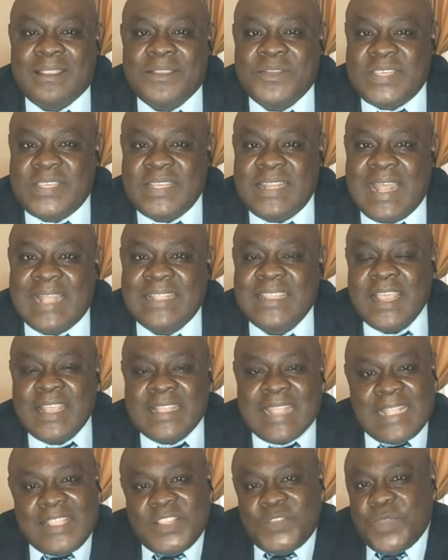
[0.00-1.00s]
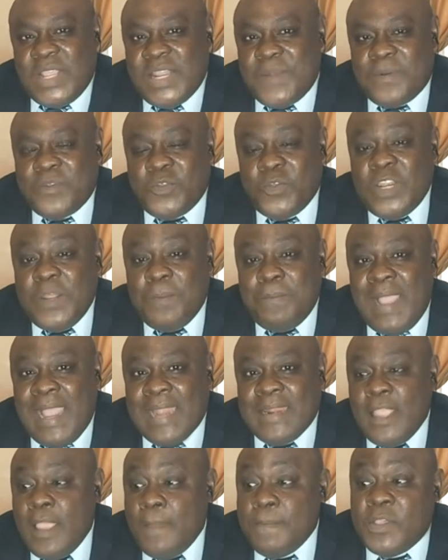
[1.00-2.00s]
You see that? Mm-hmm. that is where the so the
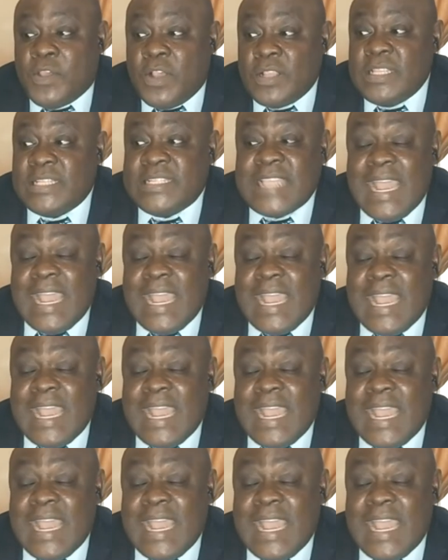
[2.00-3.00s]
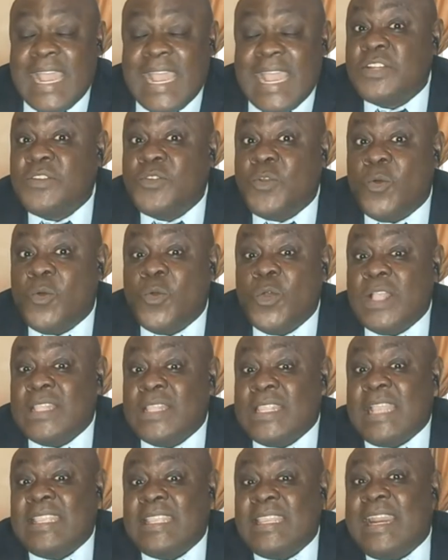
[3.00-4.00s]
man, because I lives with the man, the man doesn't
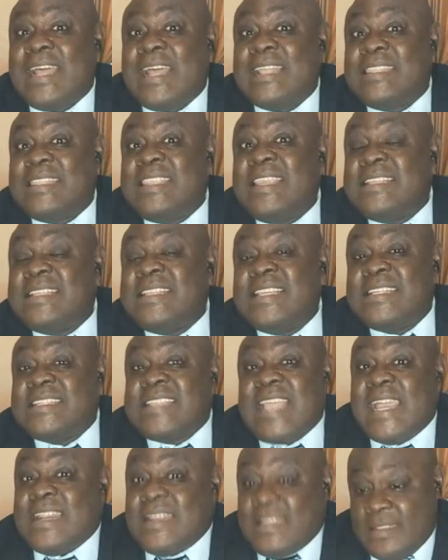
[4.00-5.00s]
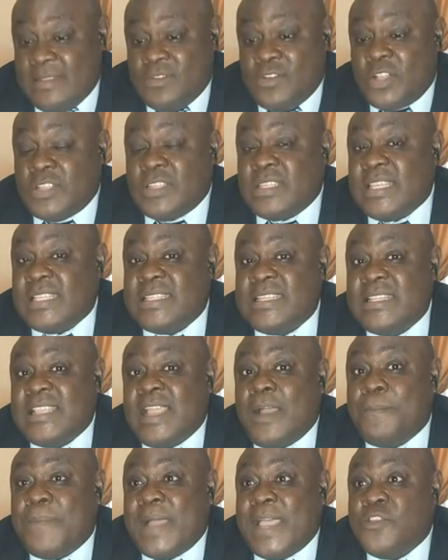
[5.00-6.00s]
know that there are things this child just
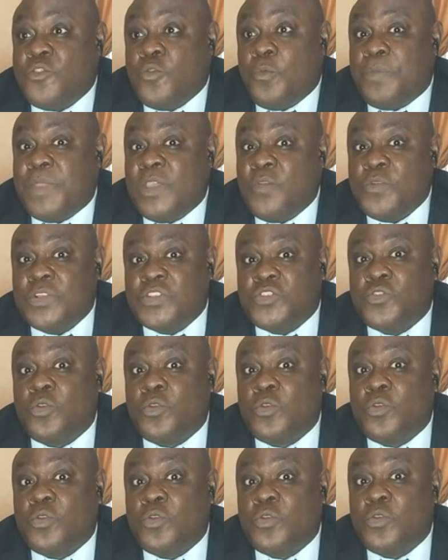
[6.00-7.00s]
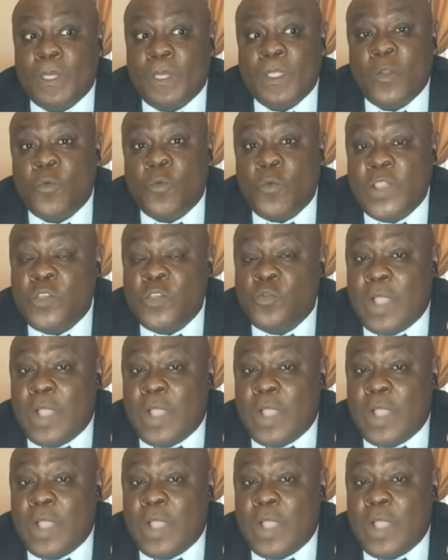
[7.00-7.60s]
sitting down by you, being with you, mm-hmm. observing. Mm-hmm.